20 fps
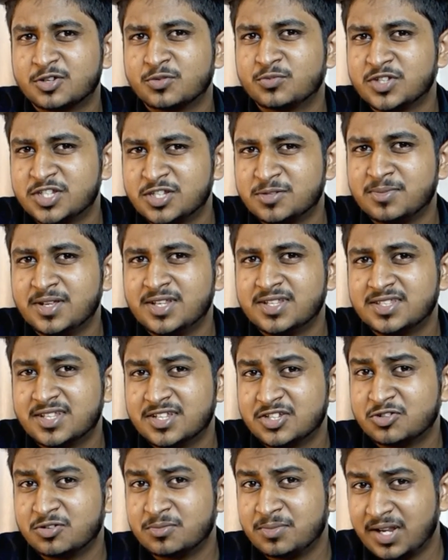So which means
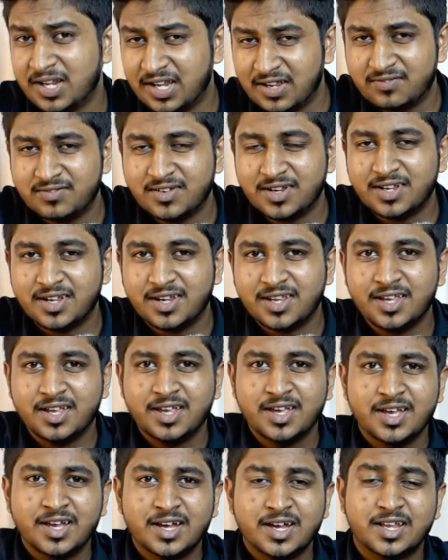there should be definitely